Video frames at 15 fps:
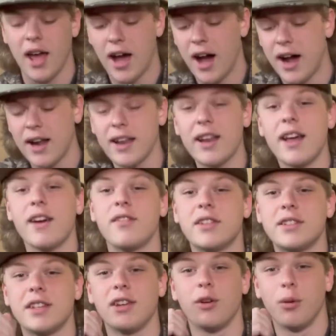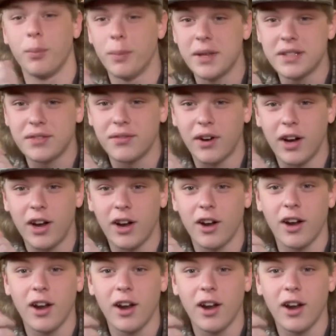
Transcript: I didn't have a single misfire.